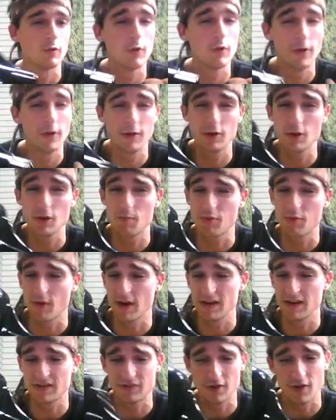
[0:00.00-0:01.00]
a really good
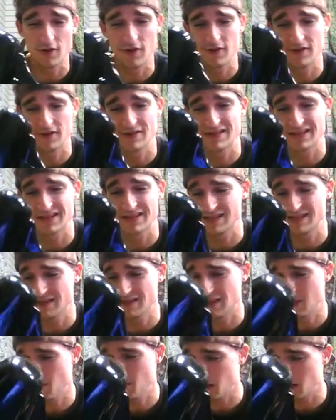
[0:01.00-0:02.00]
price for
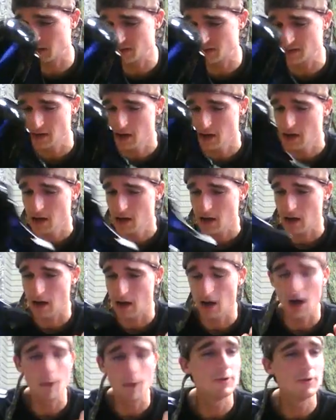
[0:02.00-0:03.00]
169 bucks.
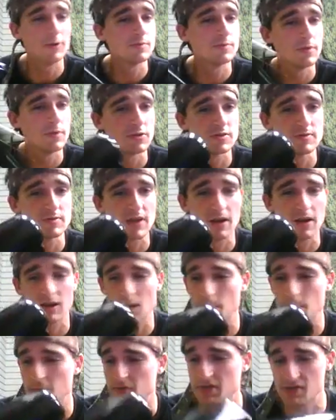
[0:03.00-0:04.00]
Operation Milsim's got a
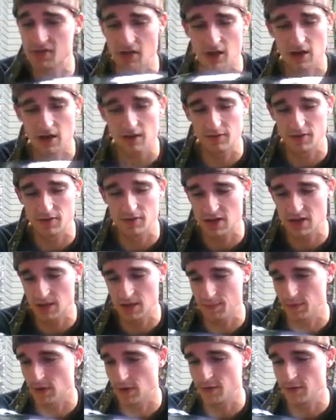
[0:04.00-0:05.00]
couple in stock. There's a
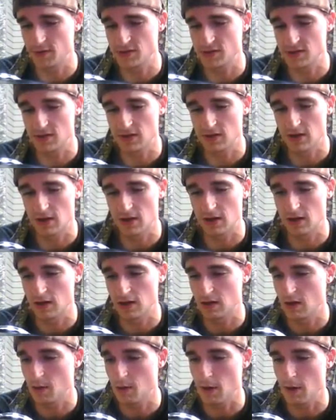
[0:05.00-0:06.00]
couple others and
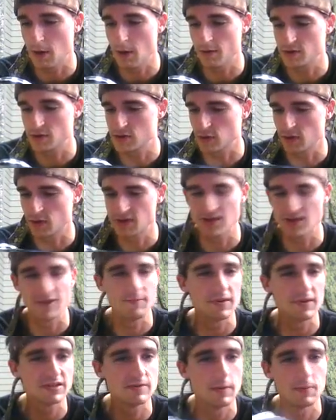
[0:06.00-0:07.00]
other stores that have
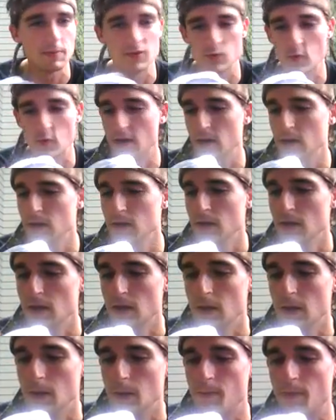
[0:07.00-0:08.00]
picked them up as well.
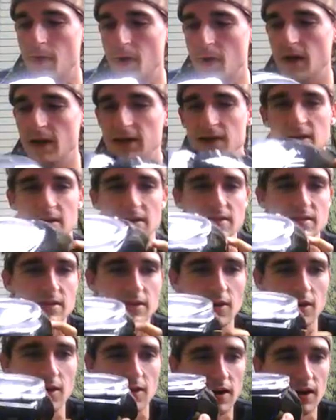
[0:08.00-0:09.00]
But
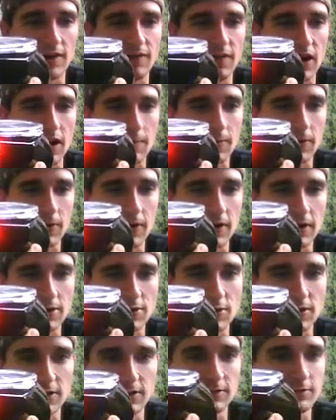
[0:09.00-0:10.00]
easy on-off
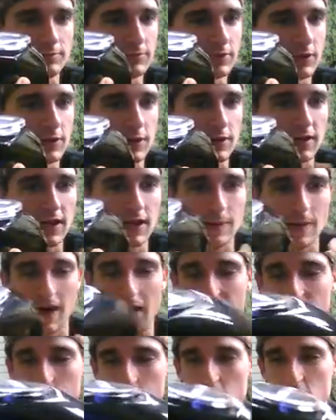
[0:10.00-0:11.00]
operation, literally a
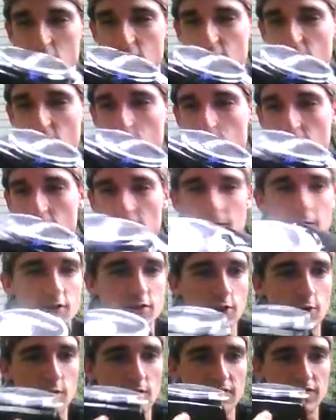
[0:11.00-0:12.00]
matter of a push of a button.
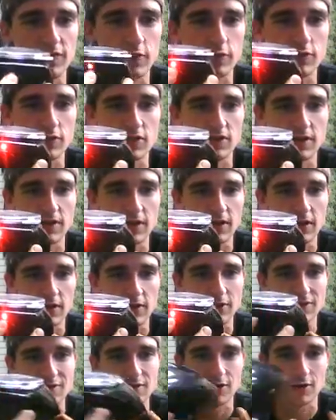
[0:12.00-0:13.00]
There's no confusion there.
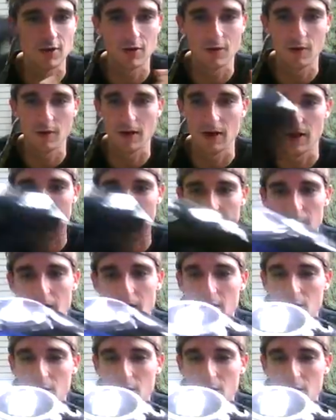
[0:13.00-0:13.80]
There's no